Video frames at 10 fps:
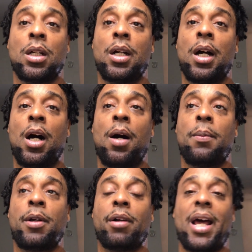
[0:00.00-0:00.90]
He
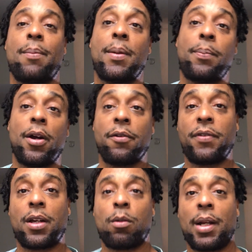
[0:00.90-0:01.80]
don't gotta be
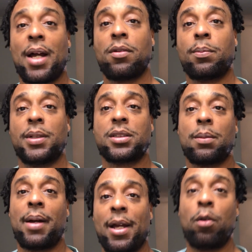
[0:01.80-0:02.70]
perfect or whatever, but
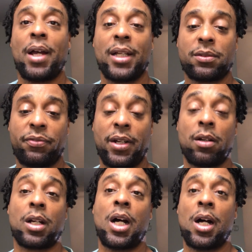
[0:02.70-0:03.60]
somebody who got fear
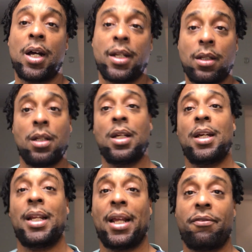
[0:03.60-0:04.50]
of God and
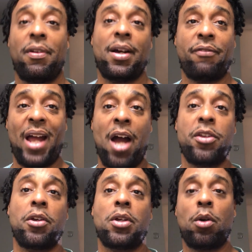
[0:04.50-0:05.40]
they
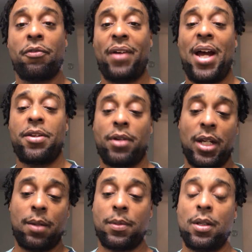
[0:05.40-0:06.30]
value you and value
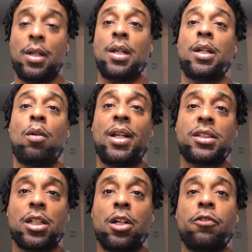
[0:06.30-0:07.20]
him. Don't let
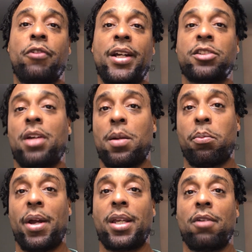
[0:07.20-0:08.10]
your girlfriends try to
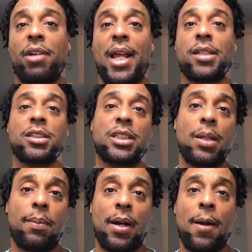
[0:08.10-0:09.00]
break your
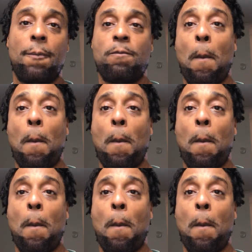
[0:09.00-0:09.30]
relationship up.